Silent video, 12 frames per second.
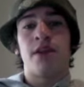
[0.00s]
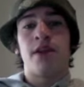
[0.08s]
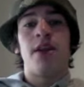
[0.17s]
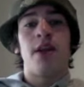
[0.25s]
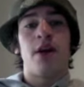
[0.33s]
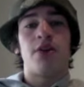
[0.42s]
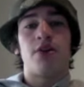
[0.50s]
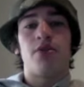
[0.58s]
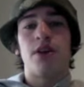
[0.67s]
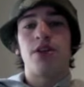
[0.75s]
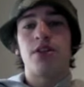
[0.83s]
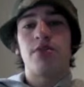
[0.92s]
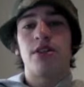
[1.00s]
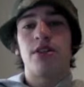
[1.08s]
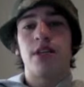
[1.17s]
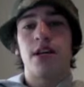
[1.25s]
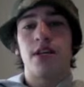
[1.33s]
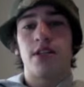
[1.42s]
Now, with the creation of the
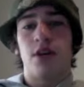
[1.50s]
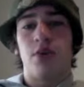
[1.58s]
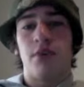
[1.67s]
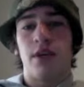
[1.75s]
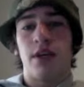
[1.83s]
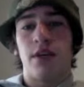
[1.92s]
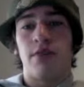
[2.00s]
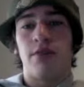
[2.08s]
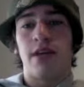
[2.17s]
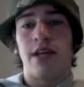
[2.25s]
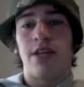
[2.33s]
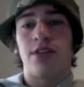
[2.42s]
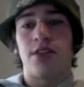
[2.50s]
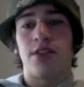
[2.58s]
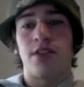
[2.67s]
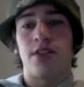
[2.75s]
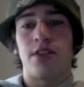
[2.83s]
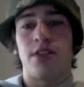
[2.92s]
CSLP and the Financial
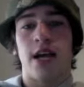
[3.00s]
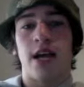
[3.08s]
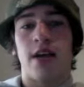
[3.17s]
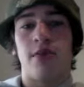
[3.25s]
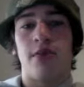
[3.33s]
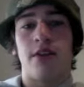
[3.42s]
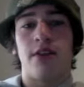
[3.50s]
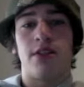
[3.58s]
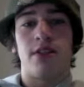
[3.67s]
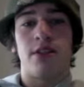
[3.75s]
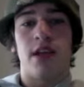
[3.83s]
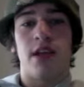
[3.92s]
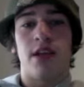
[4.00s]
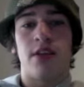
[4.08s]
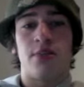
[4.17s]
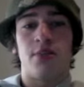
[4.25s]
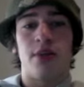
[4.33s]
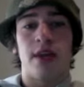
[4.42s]
Assistance Act coming
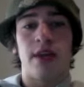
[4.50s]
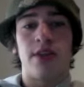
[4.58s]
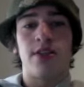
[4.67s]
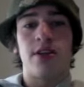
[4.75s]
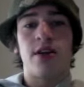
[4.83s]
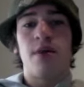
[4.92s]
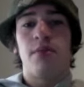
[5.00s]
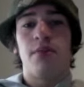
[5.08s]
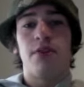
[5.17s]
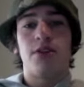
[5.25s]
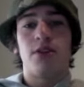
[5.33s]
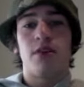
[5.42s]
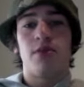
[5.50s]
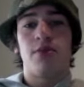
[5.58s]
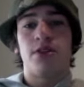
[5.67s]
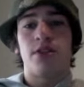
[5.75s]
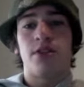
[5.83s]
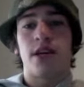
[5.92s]
into place, provincial
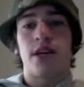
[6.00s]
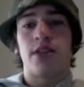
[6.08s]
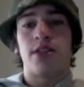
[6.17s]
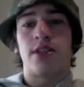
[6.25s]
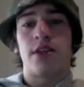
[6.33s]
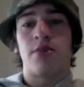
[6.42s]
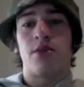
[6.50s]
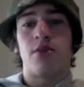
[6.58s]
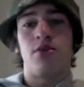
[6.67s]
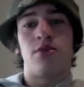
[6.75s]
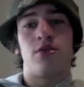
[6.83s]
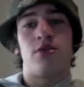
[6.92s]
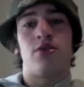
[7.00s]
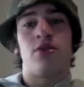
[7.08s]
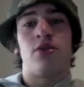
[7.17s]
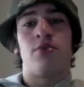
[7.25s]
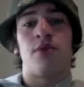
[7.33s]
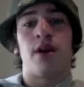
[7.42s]
governments decided to set up their own student
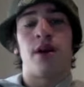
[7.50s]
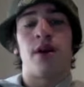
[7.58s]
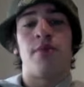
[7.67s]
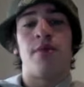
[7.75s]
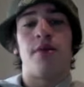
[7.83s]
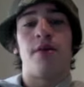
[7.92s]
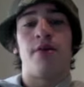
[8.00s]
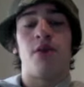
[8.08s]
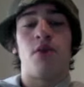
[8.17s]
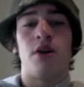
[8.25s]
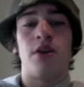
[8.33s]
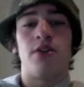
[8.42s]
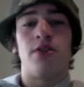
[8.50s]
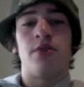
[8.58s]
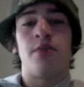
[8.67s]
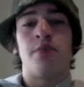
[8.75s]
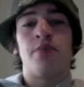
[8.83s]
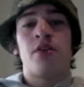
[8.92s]
loan program if they wanted to.
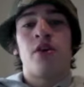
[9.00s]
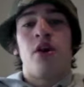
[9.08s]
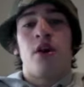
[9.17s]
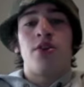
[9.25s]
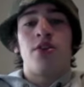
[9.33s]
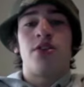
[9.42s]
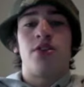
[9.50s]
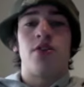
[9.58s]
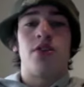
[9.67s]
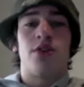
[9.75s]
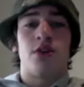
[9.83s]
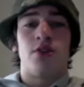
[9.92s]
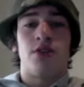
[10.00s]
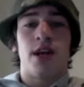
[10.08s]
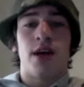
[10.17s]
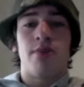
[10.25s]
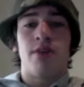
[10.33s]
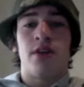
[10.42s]
Ours is known as
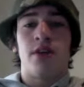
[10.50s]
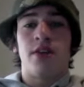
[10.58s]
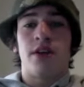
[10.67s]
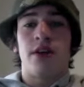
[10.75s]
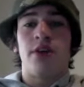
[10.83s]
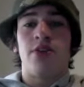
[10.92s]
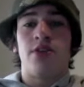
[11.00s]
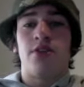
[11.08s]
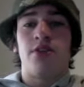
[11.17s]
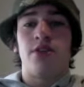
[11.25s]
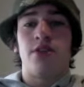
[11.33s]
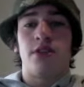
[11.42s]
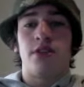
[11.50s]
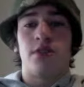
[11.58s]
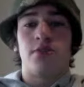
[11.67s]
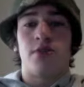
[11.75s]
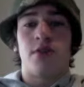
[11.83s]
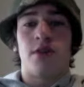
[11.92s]
OSAP, the Ontario Student
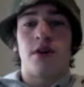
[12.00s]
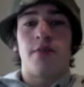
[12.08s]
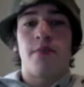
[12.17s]
Assistance Program.